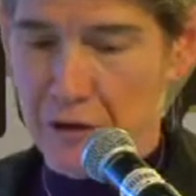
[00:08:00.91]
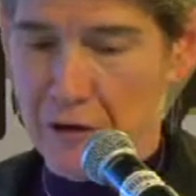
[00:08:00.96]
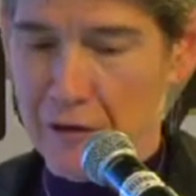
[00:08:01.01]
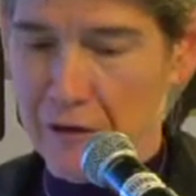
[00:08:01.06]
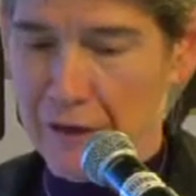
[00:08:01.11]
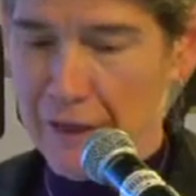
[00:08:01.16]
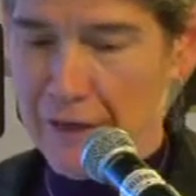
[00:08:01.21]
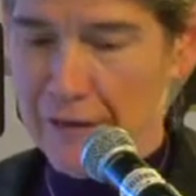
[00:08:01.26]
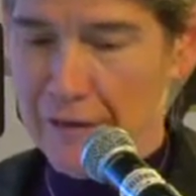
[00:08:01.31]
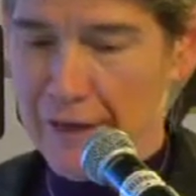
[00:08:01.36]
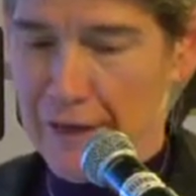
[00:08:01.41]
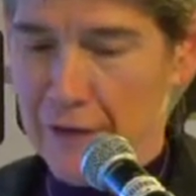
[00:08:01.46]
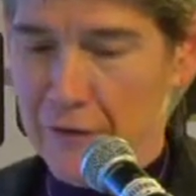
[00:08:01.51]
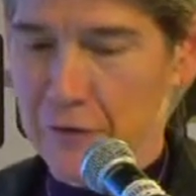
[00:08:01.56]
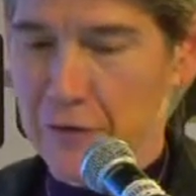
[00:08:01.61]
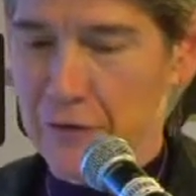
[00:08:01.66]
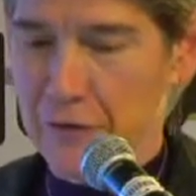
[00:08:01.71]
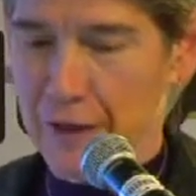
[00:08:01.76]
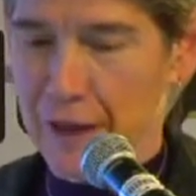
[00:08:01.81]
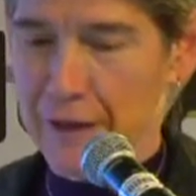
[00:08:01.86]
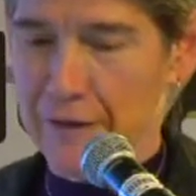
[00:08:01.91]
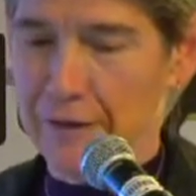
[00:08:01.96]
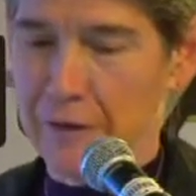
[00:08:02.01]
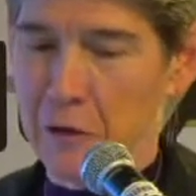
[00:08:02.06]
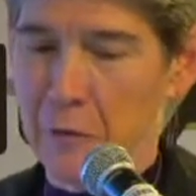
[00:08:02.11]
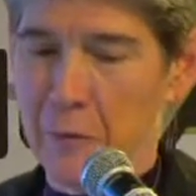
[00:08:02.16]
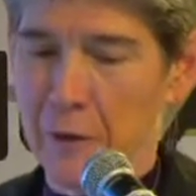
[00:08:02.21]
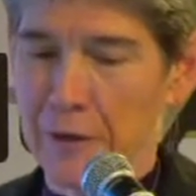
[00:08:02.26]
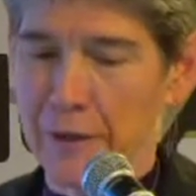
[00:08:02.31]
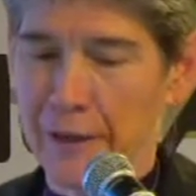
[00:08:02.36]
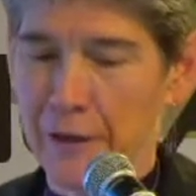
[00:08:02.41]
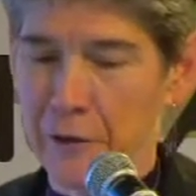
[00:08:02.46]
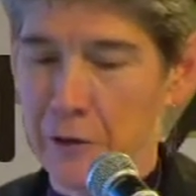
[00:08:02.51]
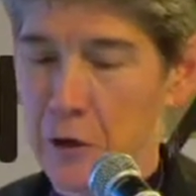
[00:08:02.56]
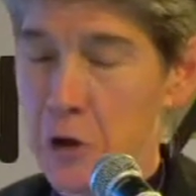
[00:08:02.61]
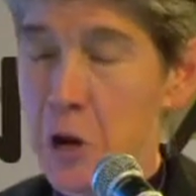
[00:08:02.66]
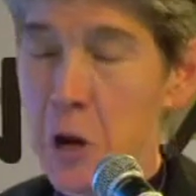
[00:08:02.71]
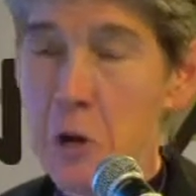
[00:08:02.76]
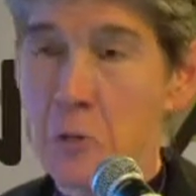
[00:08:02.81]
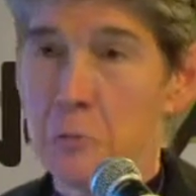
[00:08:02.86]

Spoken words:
and I'll get down to that a little bit later,